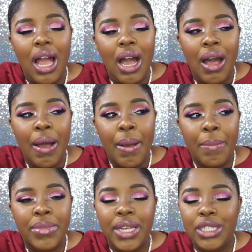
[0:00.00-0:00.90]

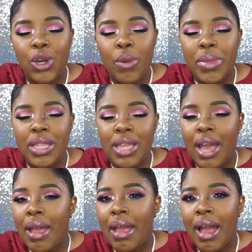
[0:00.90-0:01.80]
they told me
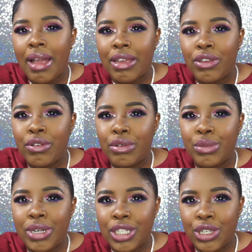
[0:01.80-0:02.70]
that I could
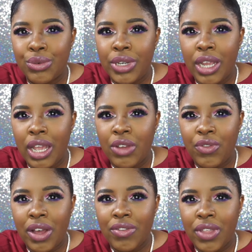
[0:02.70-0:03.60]
use my Sony
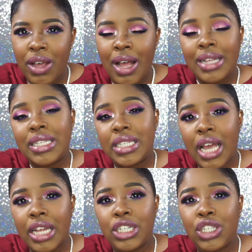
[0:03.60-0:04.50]
a5000. I
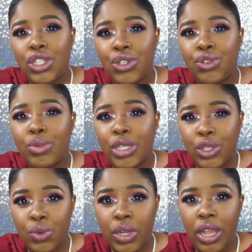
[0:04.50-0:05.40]
decided to use my
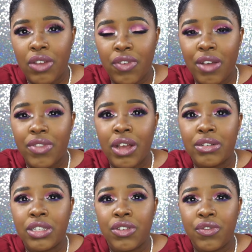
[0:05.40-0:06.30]
Sony
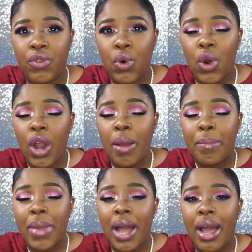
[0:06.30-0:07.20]
a5000 for
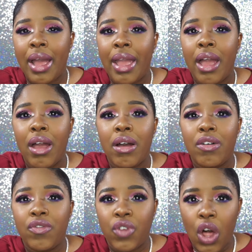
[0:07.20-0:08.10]
my
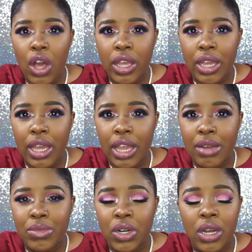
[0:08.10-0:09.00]
vlogging
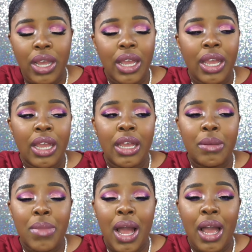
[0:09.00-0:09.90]
camera
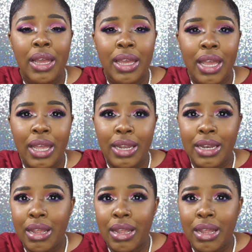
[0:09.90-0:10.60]
and my Canon